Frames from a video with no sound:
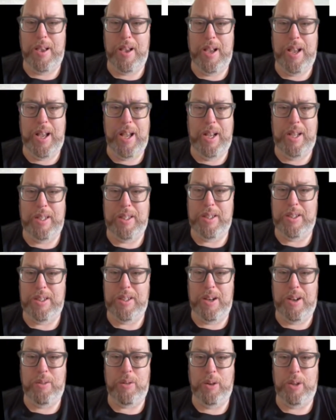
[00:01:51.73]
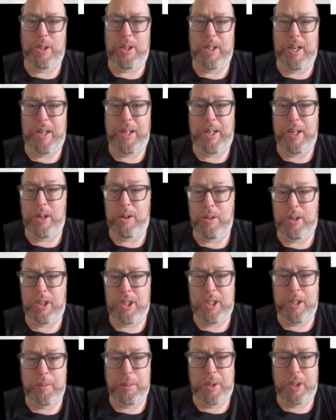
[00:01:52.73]
And I've got to say,
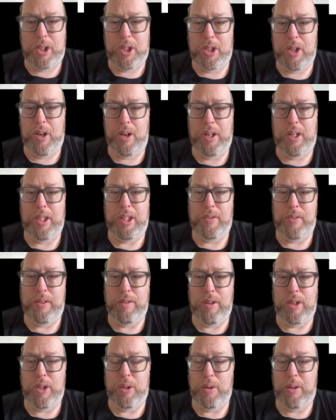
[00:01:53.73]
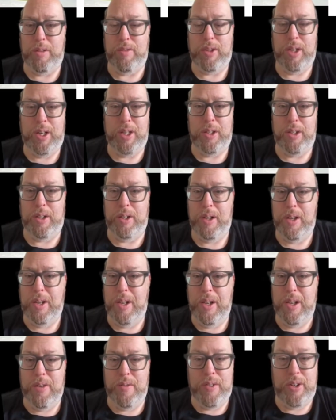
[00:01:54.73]
similar styling to the original. I've taken
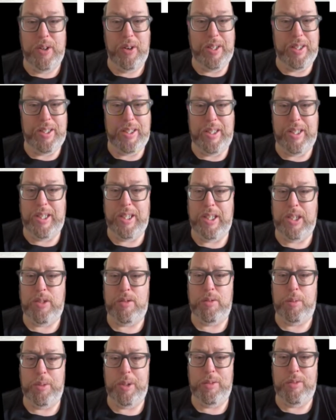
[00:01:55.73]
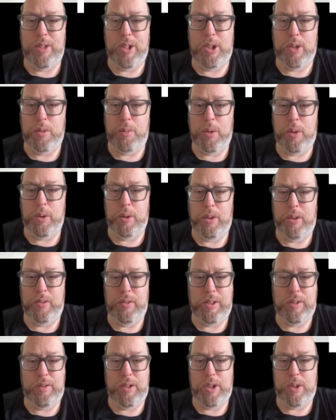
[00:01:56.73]
the ideas from the original model and
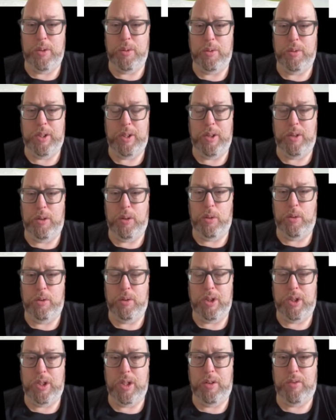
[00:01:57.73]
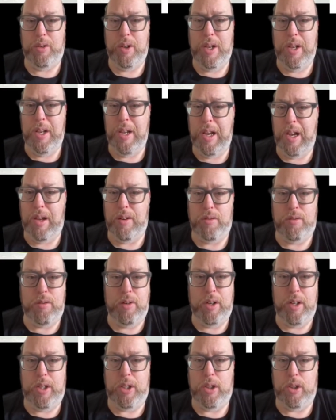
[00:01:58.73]
the original, lore and stuff, and
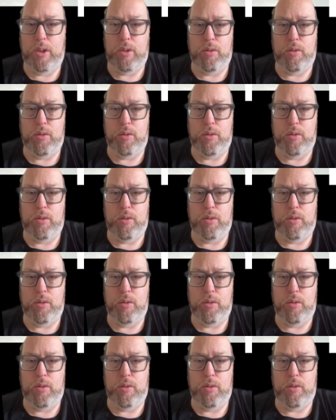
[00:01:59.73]
really just